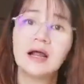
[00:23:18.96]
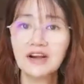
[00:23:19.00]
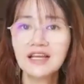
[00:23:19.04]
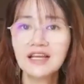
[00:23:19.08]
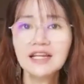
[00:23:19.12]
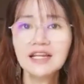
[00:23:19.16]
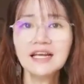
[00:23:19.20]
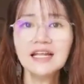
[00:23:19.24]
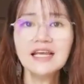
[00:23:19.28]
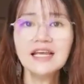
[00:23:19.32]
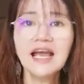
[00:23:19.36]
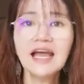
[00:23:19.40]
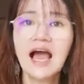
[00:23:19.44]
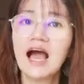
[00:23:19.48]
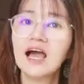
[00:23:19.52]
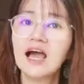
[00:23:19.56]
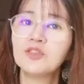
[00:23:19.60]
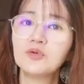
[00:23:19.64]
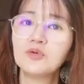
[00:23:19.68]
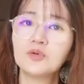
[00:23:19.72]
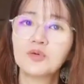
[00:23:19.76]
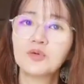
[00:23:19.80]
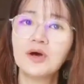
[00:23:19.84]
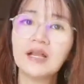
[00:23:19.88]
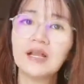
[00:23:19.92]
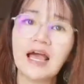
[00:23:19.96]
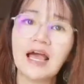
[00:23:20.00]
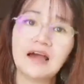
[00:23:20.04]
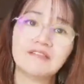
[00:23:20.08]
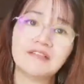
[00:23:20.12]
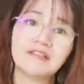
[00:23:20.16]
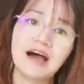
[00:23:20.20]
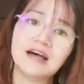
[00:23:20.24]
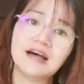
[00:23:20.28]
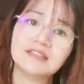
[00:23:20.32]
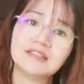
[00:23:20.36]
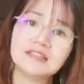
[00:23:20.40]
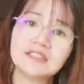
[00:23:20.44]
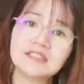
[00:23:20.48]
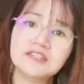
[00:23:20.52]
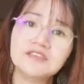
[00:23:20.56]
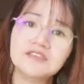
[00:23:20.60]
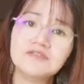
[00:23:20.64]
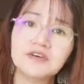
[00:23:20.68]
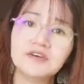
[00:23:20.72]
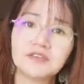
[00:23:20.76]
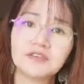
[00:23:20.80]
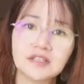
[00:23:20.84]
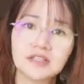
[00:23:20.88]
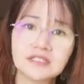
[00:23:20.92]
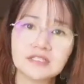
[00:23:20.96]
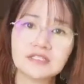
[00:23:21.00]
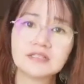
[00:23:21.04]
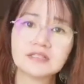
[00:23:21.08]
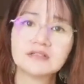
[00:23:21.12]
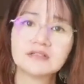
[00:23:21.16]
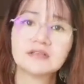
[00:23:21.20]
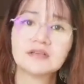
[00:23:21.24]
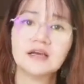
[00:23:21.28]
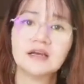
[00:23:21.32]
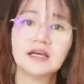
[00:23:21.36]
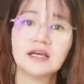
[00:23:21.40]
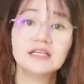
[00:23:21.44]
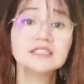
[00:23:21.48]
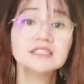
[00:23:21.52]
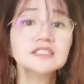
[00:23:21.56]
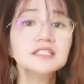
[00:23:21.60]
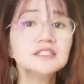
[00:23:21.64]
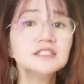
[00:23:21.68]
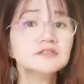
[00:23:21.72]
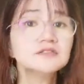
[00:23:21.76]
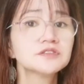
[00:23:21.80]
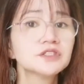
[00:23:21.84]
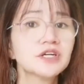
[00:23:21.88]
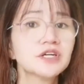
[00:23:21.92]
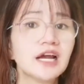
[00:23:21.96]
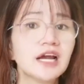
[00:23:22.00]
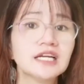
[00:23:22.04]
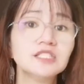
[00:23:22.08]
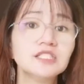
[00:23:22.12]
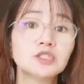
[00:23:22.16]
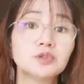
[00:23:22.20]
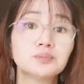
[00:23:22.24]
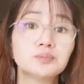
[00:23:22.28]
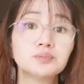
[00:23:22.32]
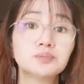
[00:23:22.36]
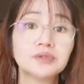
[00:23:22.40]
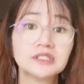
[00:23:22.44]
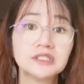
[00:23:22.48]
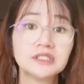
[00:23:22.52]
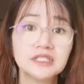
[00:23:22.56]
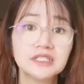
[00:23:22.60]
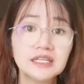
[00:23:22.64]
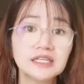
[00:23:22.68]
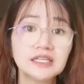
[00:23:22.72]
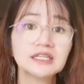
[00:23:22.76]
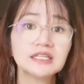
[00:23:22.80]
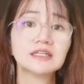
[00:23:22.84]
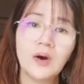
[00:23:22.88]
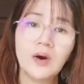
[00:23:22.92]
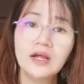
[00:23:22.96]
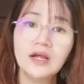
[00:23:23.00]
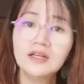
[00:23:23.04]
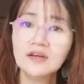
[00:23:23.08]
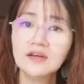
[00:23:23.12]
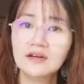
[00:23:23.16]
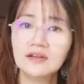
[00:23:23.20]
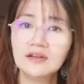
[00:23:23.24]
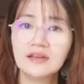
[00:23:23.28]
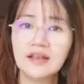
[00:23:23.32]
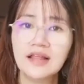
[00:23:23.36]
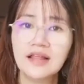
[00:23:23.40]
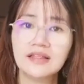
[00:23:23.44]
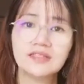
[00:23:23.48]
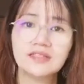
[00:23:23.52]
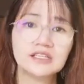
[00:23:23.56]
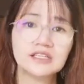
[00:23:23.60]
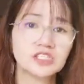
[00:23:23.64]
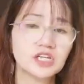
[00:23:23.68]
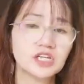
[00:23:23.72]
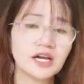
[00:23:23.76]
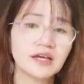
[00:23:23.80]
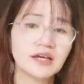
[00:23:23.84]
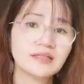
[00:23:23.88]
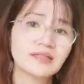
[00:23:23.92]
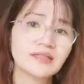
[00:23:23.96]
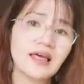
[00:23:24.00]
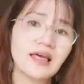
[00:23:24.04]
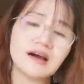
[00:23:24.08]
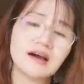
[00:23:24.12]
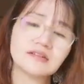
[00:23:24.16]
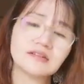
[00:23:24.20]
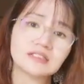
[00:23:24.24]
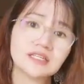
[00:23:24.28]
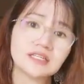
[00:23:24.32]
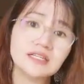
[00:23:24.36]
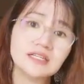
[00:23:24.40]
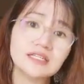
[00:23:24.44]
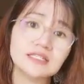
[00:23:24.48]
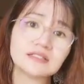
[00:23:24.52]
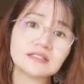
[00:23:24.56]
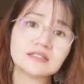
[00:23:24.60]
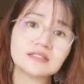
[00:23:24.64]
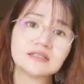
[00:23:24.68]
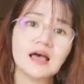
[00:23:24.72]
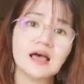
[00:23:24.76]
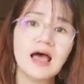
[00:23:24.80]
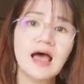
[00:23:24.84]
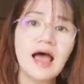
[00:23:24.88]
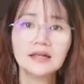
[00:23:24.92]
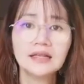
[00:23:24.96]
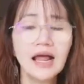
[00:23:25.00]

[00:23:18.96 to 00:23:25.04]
Frankly, I do not have answer for this. Instead of trying to predict, why not let the chart tells us?